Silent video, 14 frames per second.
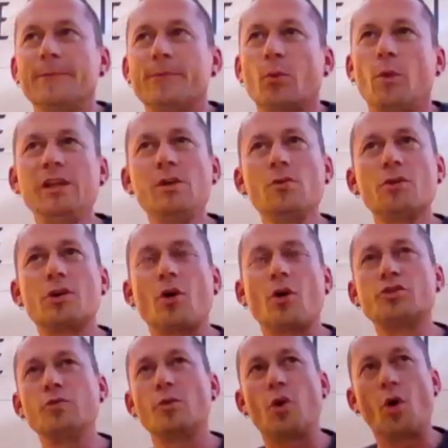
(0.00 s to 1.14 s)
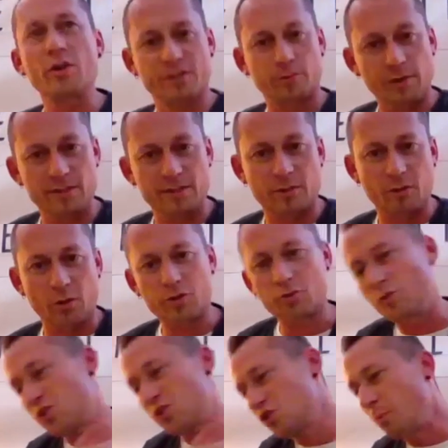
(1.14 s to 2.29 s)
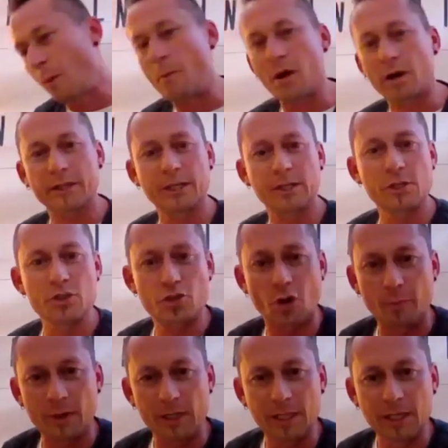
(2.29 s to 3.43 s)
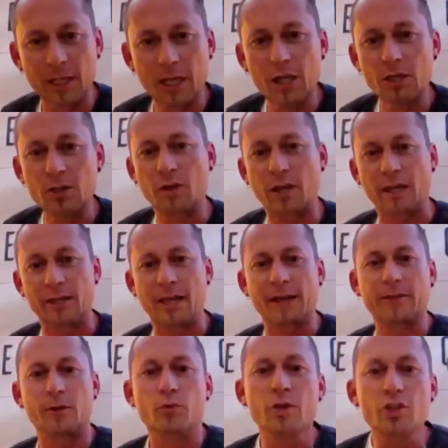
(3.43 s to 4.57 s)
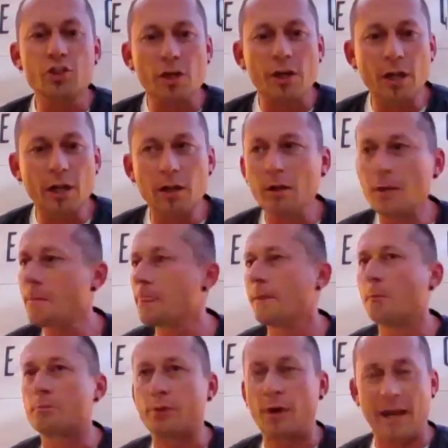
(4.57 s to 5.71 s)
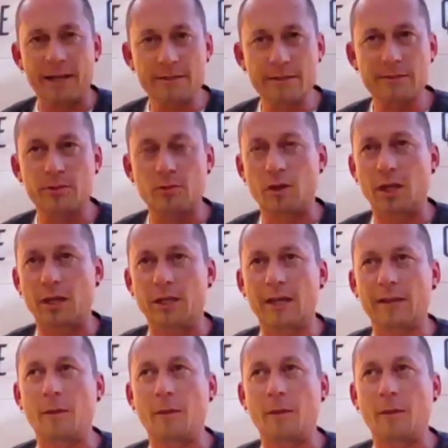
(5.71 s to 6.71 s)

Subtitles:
When you go to a grocery store, to a supermarket in Germany, you can get the regional brands, you can get the